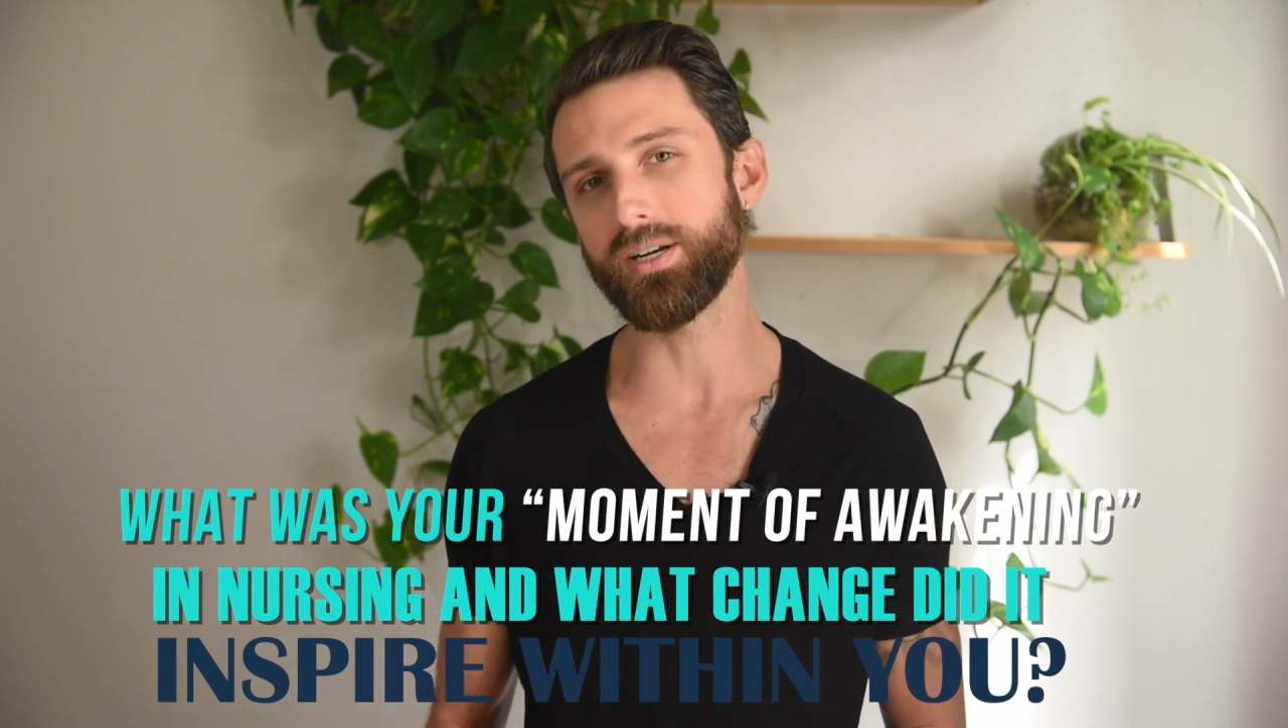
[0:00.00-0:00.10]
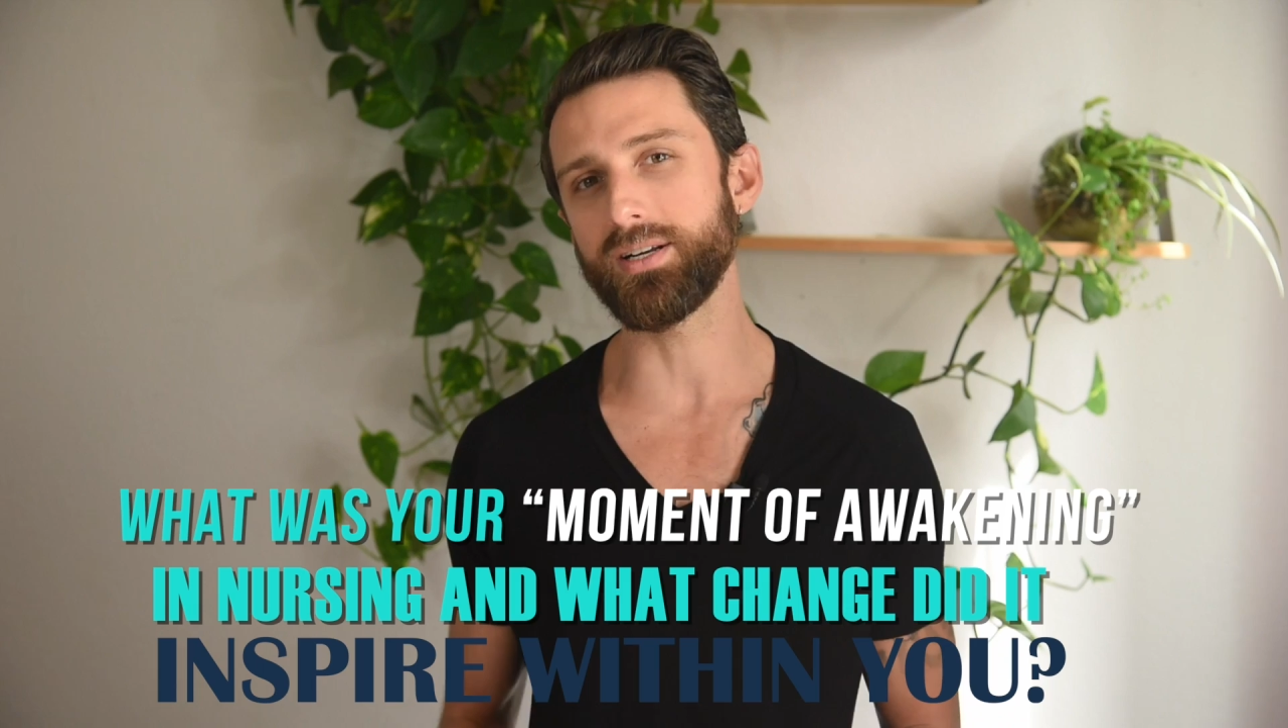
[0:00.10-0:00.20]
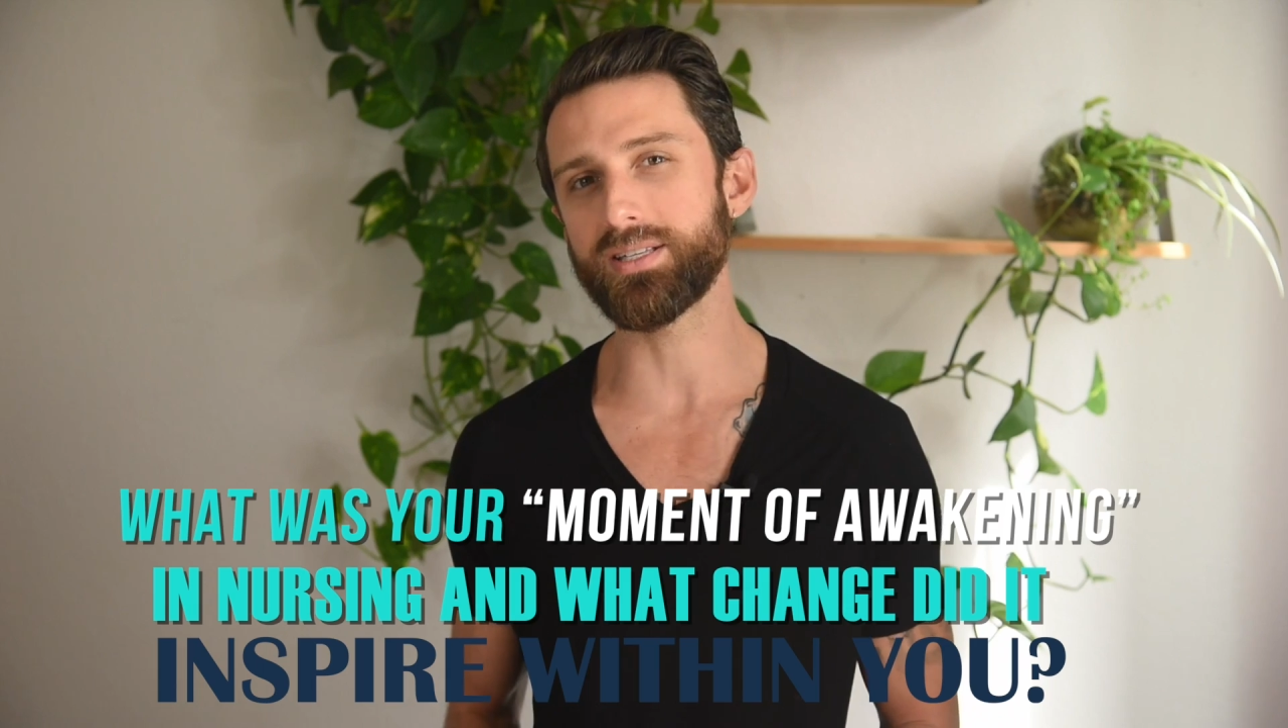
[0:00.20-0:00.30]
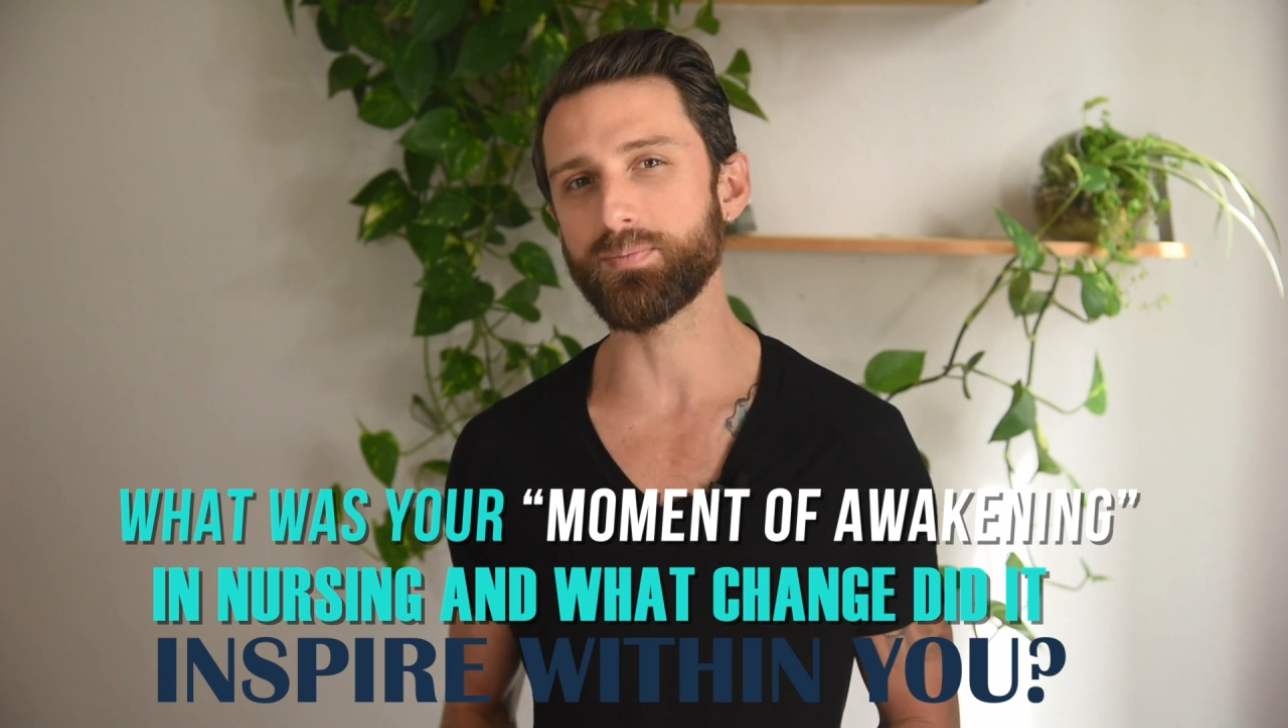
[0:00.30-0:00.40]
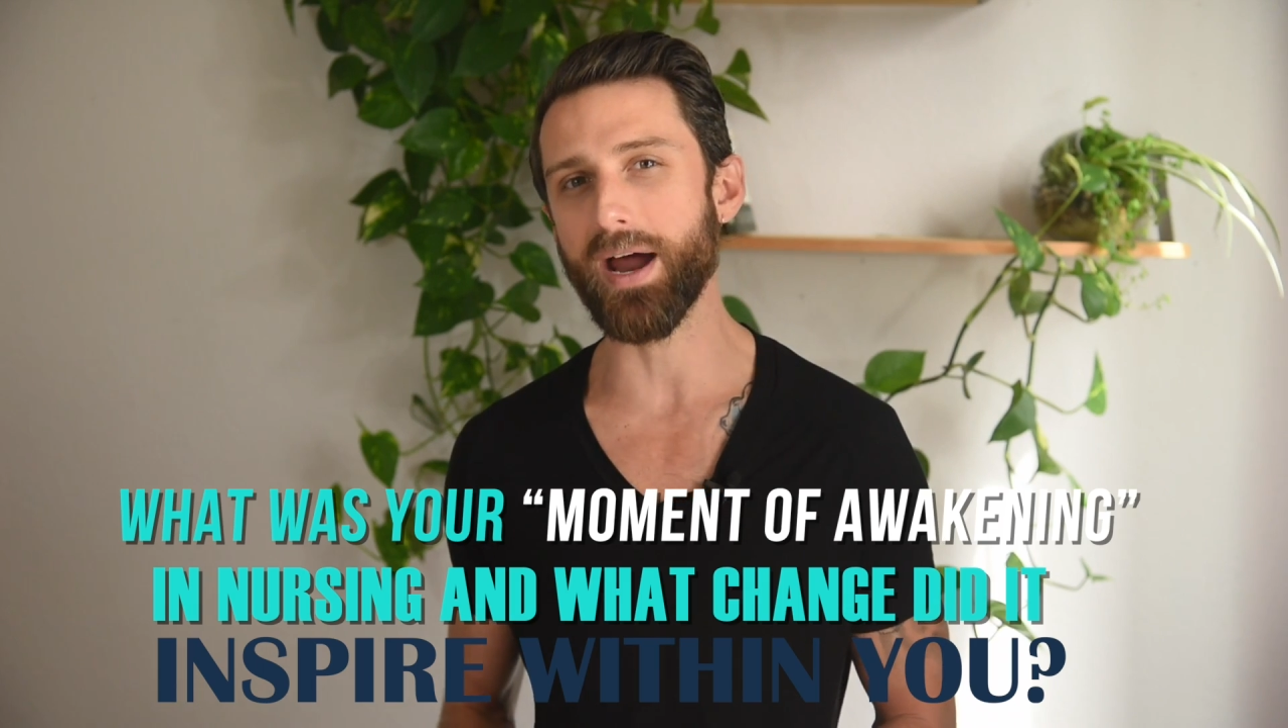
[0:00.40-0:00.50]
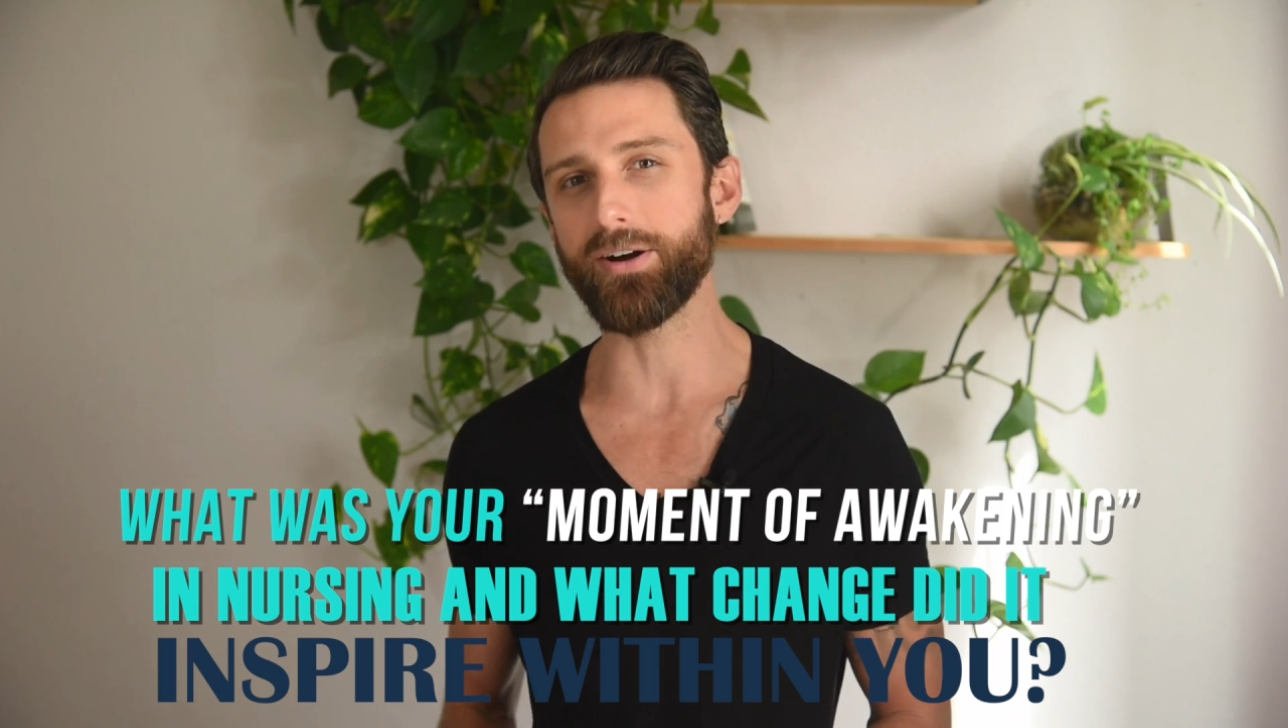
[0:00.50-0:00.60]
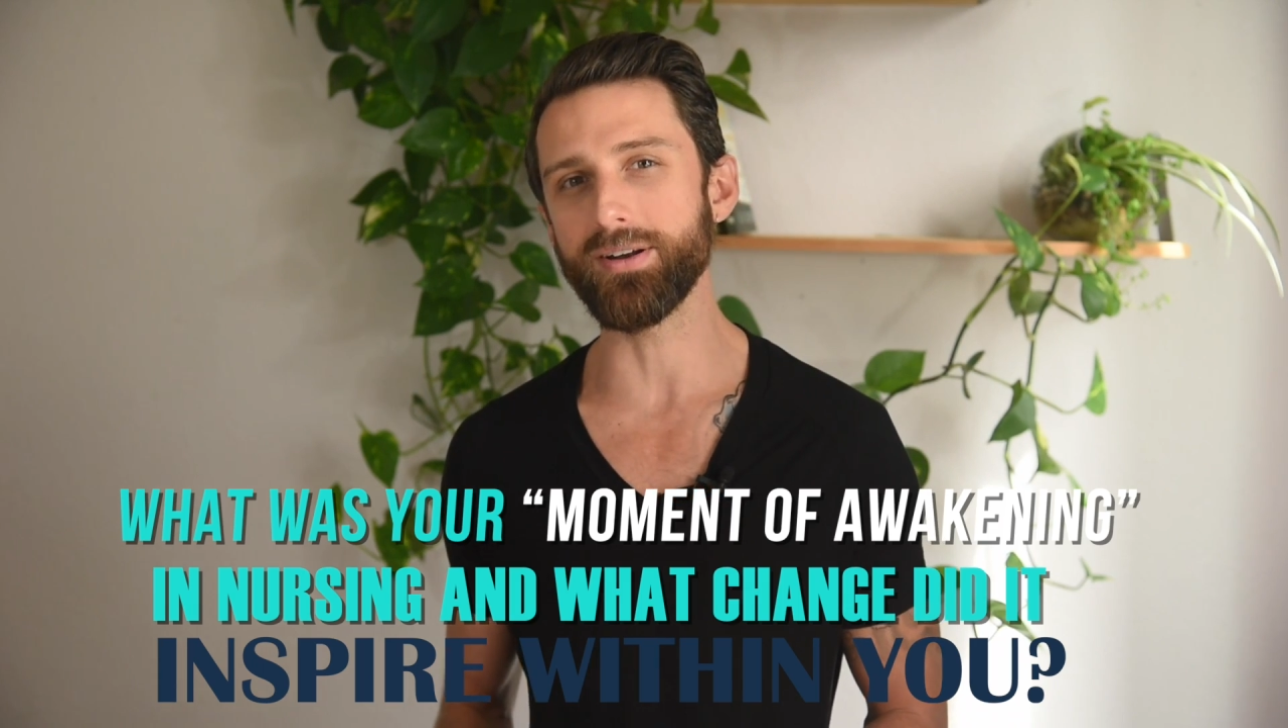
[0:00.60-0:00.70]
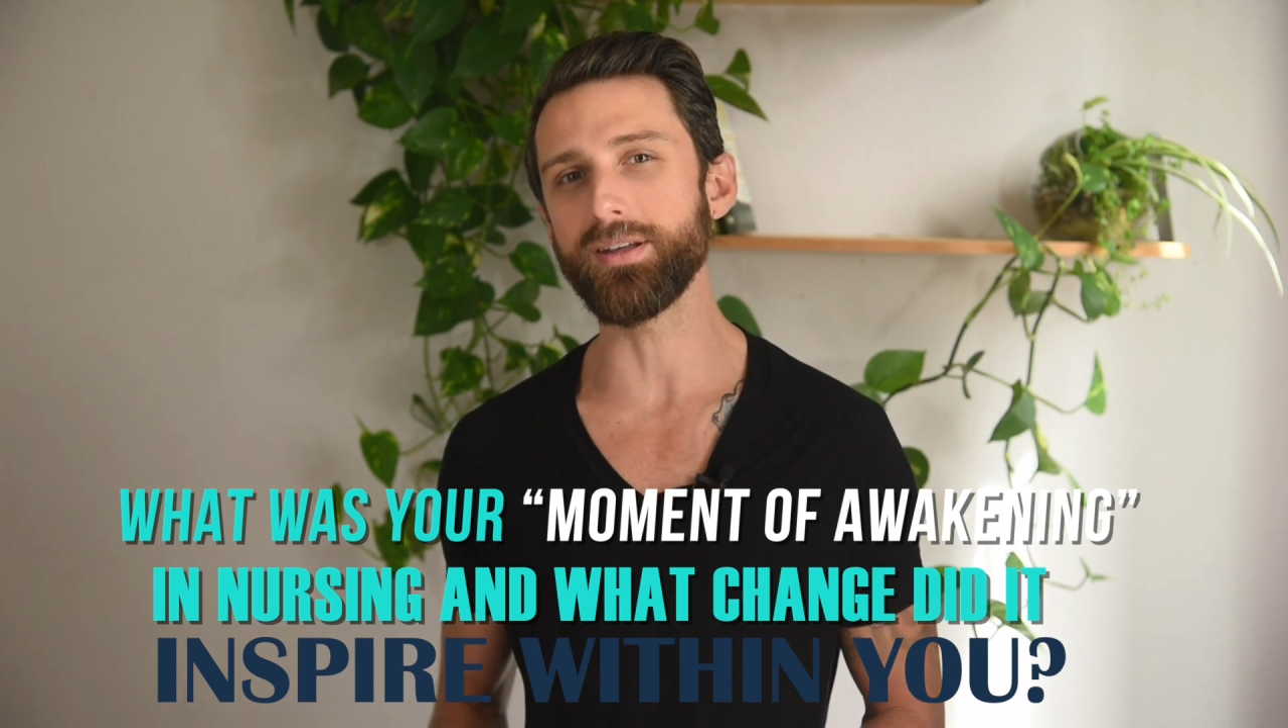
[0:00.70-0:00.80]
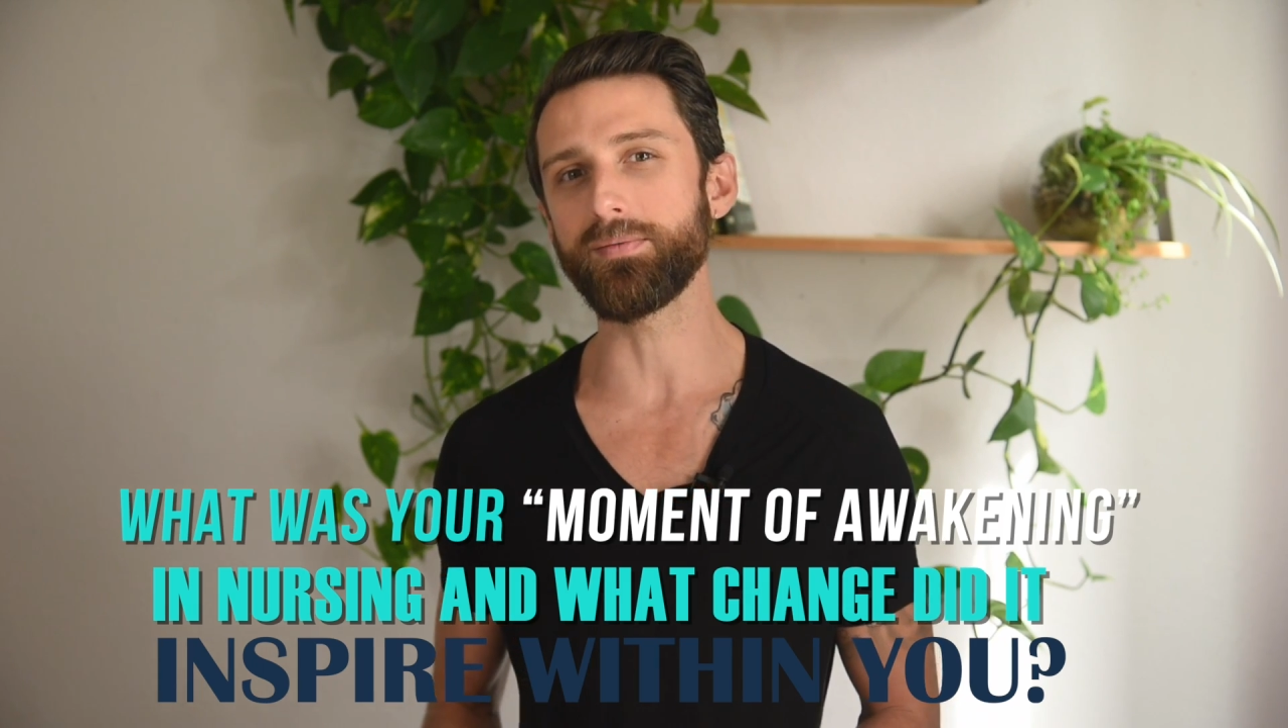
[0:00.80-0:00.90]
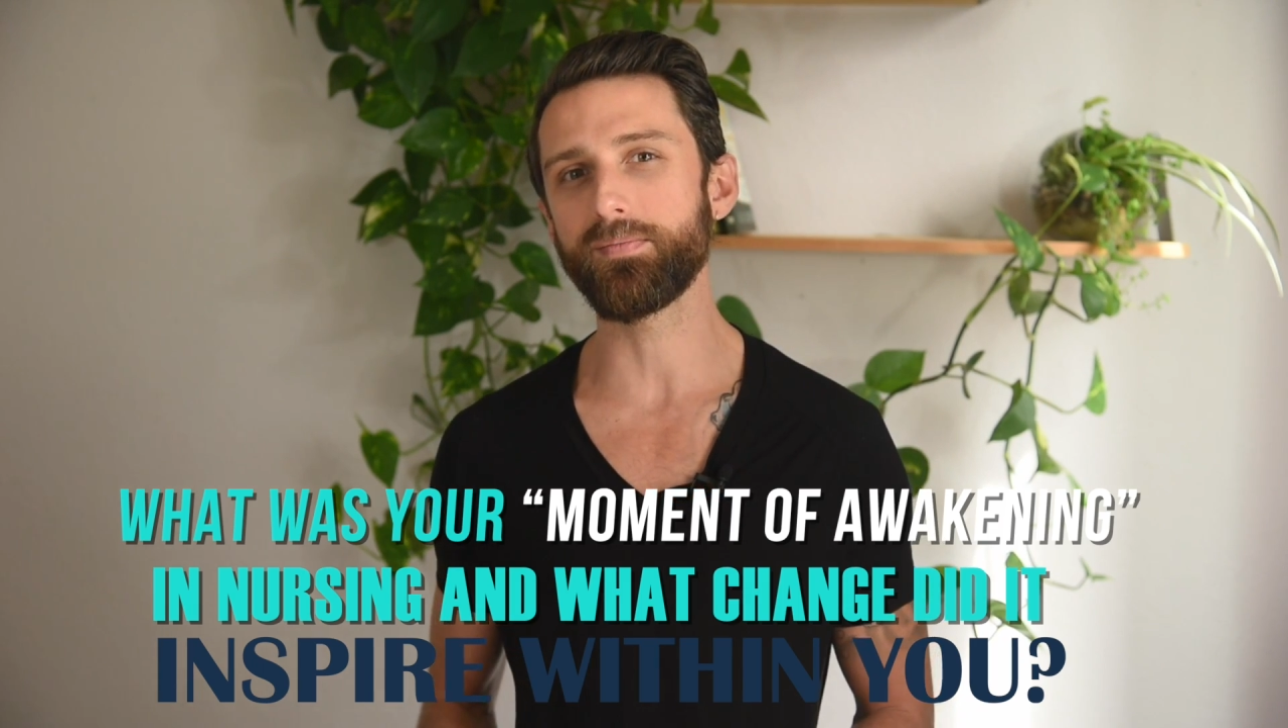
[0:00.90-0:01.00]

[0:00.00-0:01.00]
inspire in you?